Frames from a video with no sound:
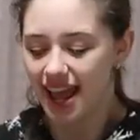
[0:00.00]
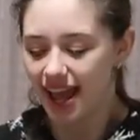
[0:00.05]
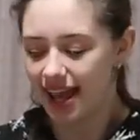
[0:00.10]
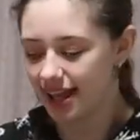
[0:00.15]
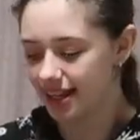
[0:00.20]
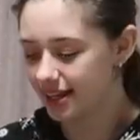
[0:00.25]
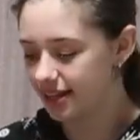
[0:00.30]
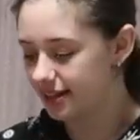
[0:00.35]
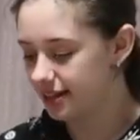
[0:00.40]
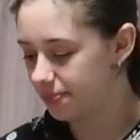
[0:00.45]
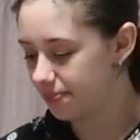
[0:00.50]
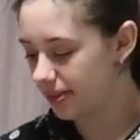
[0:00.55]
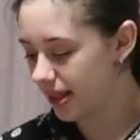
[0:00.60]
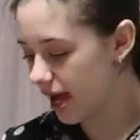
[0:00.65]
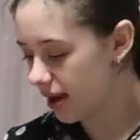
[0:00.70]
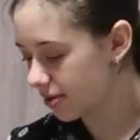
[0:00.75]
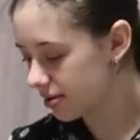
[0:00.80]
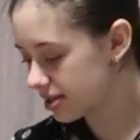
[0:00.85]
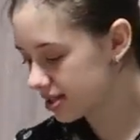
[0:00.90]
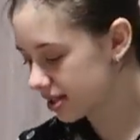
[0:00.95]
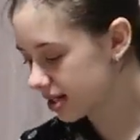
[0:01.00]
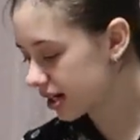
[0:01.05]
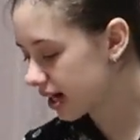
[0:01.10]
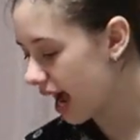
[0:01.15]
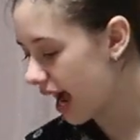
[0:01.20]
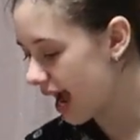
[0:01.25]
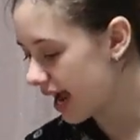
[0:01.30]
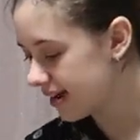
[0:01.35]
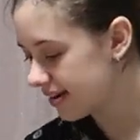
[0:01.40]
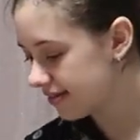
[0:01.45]
And the black ones are
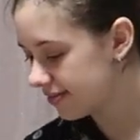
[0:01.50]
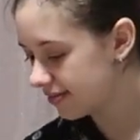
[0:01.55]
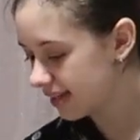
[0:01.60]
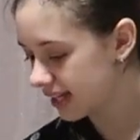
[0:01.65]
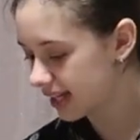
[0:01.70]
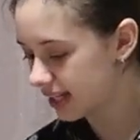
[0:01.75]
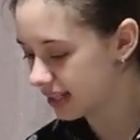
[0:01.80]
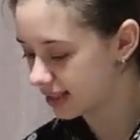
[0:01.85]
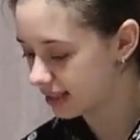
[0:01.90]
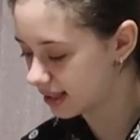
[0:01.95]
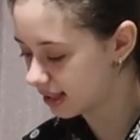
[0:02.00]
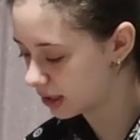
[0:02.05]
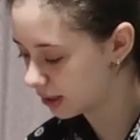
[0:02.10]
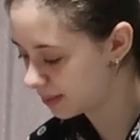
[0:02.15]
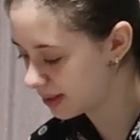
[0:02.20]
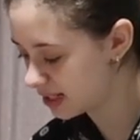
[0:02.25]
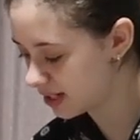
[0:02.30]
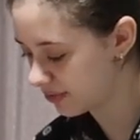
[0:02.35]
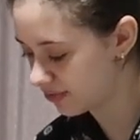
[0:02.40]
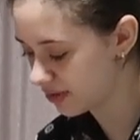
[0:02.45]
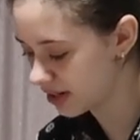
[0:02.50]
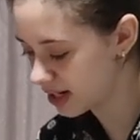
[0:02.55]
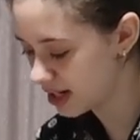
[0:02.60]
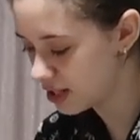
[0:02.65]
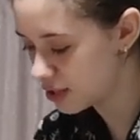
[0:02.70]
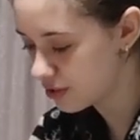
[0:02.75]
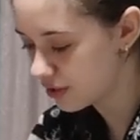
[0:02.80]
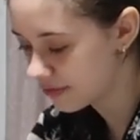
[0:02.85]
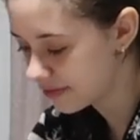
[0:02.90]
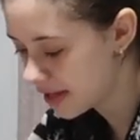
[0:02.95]
kind of like a little bit different,
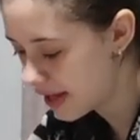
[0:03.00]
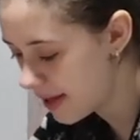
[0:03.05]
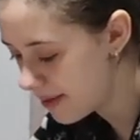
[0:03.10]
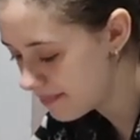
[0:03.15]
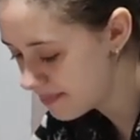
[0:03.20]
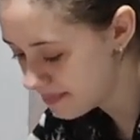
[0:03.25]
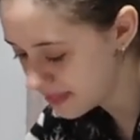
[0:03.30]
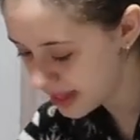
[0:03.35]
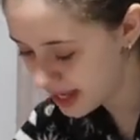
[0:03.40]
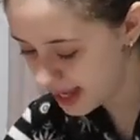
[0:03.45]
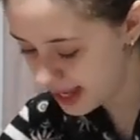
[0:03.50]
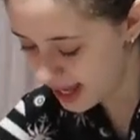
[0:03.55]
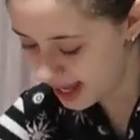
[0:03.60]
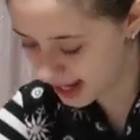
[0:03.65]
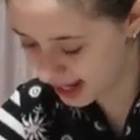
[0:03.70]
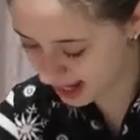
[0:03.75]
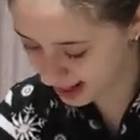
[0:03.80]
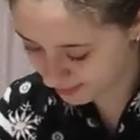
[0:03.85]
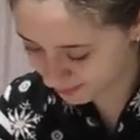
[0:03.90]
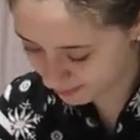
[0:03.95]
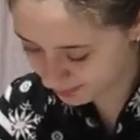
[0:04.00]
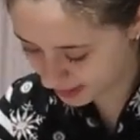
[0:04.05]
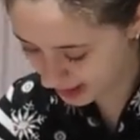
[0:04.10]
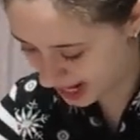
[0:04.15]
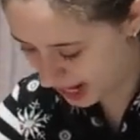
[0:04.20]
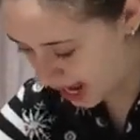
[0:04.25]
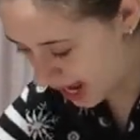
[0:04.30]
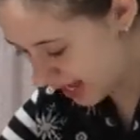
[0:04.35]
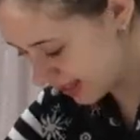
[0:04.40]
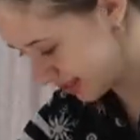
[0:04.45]
each of them. But
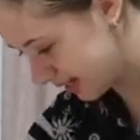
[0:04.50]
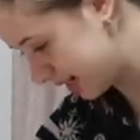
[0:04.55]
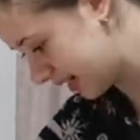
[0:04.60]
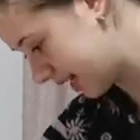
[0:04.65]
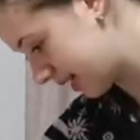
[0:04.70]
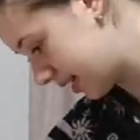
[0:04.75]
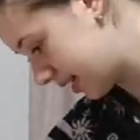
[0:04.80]
yeah, and then I